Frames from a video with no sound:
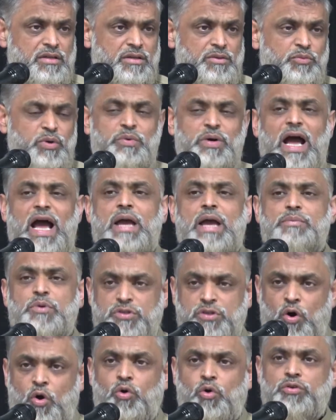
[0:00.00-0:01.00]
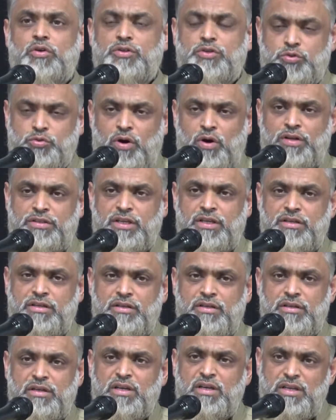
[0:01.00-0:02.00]
we were able to hold on to our
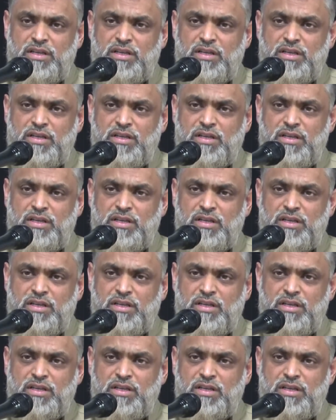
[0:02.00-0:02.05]
deen.